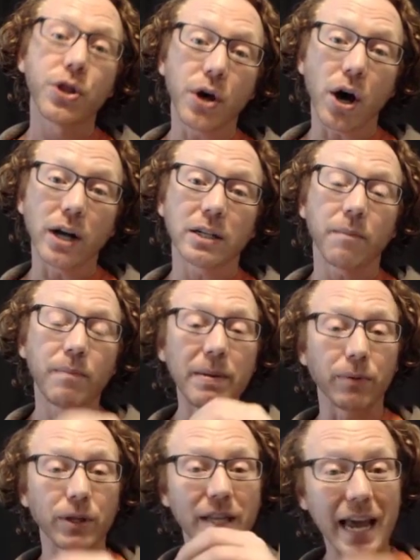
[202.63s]
thought
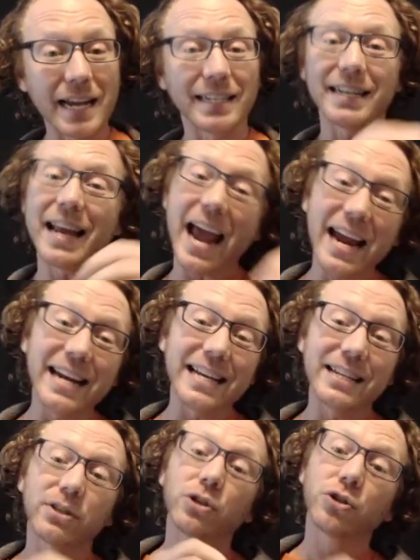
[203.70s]
people in the
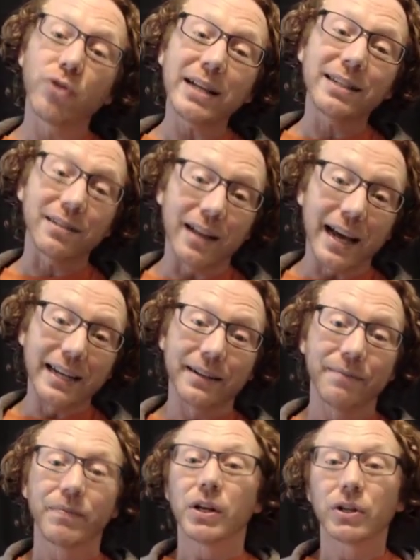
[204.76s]
1880s dressed
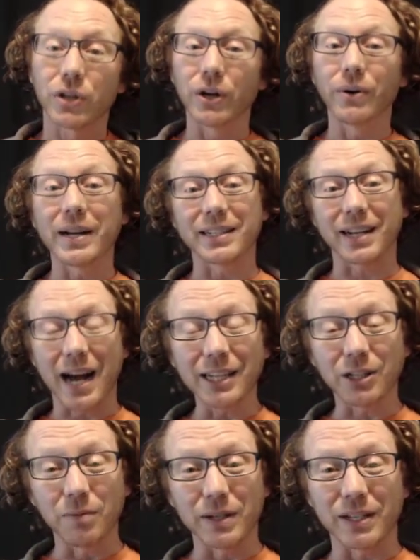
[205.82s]
like. So as a
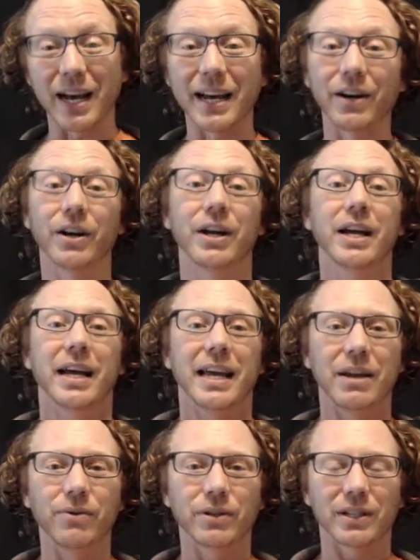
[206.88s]
costume designer,
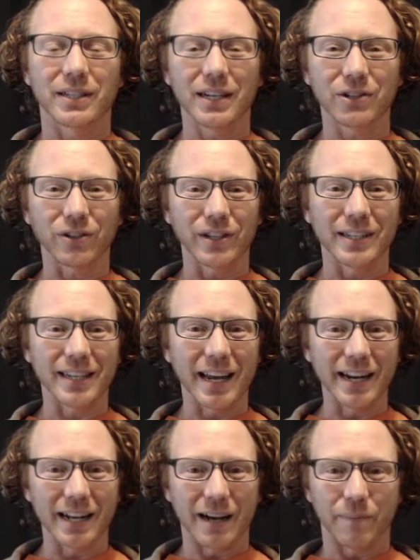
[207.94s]
he was essentially
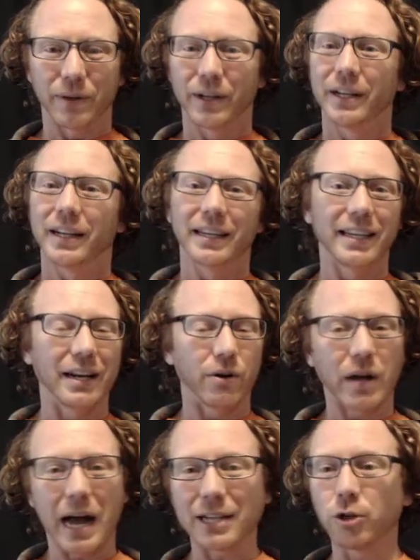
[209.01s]
setting up,
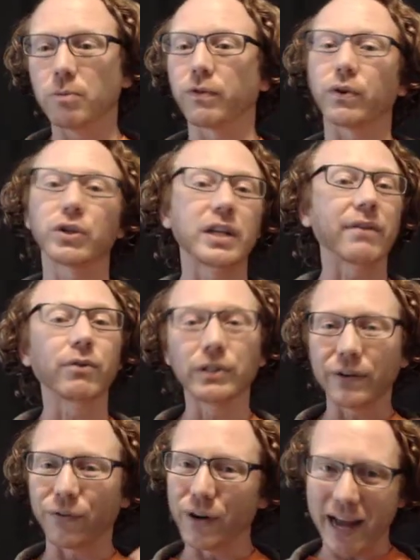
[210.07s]
costumes for several
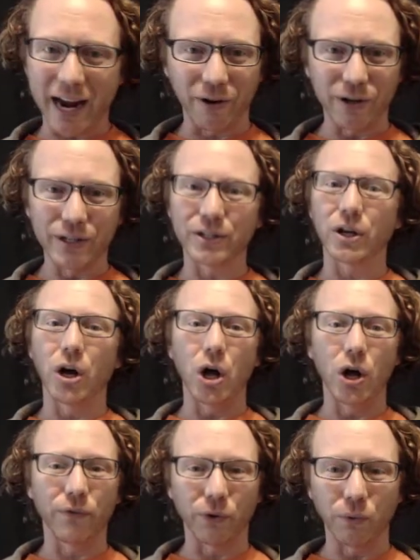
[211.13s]
different eras,
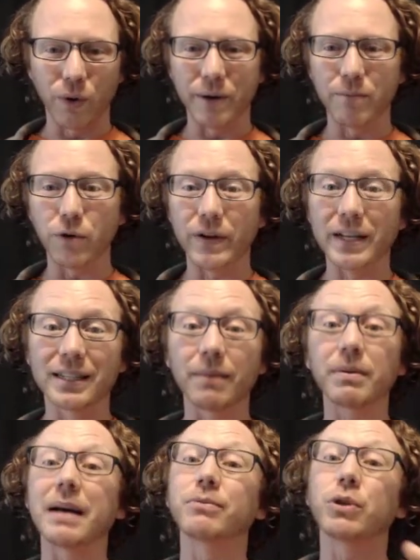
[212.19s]
all for one movie. And
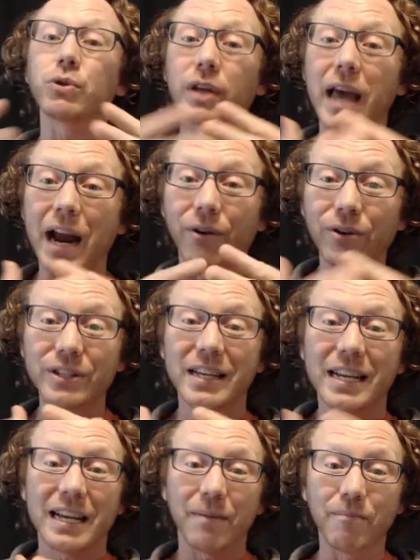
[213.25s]
sometimes those eras
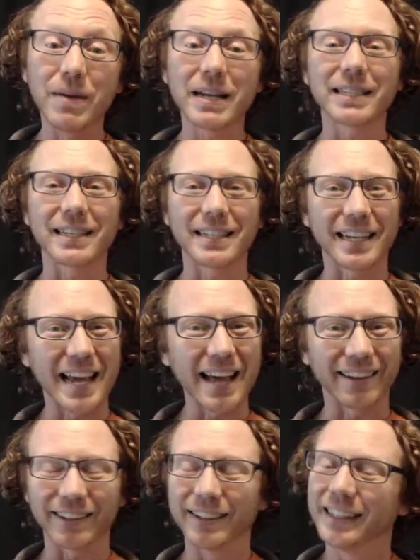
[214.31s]
mixed
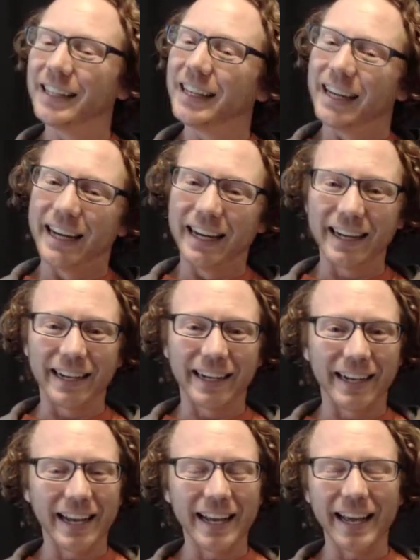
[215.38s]
together.
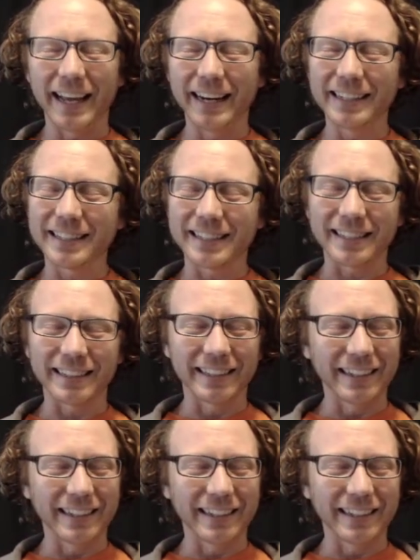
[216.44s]
And it's